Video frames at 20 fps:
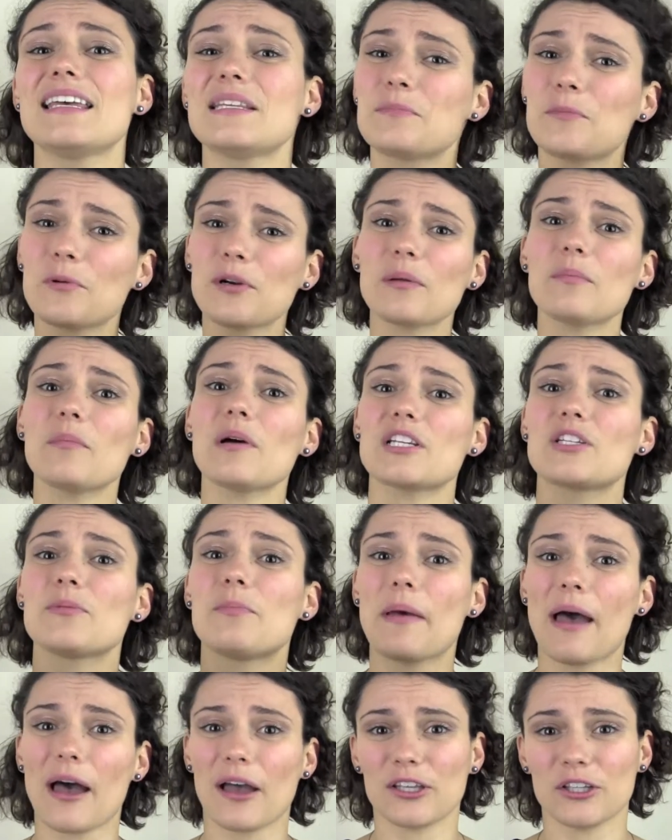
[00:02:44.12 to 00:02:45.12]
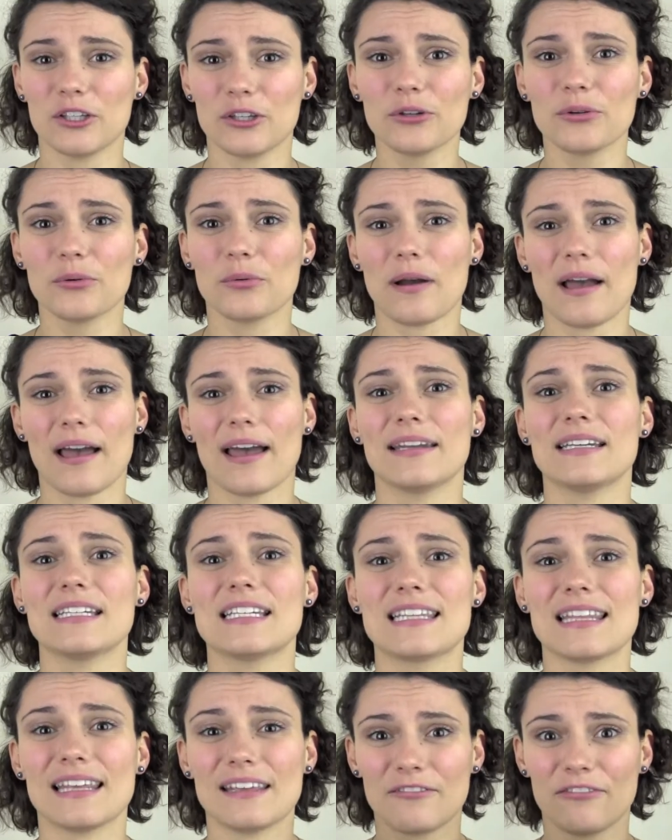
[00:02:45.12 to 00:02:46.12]
is pretty much about you and
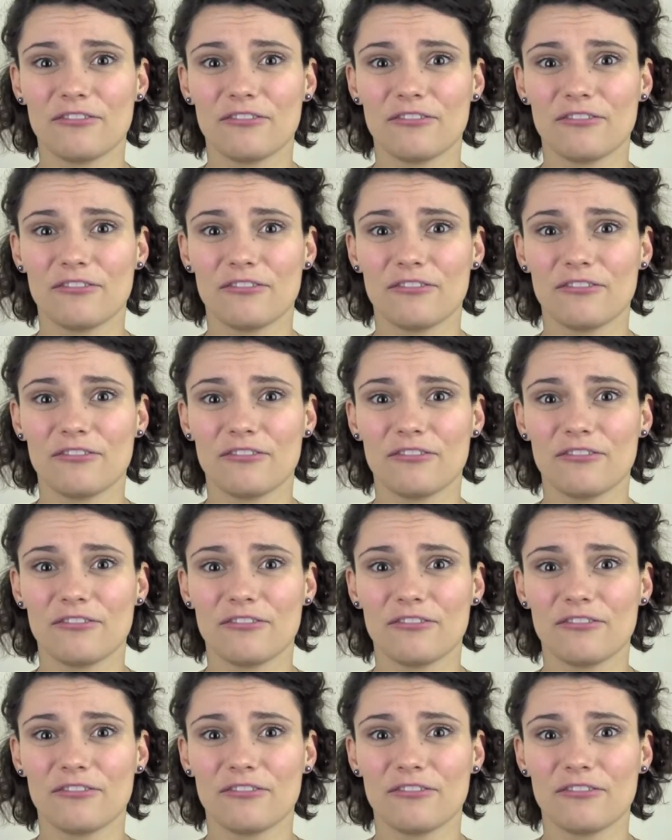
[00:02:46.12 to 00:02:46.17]
the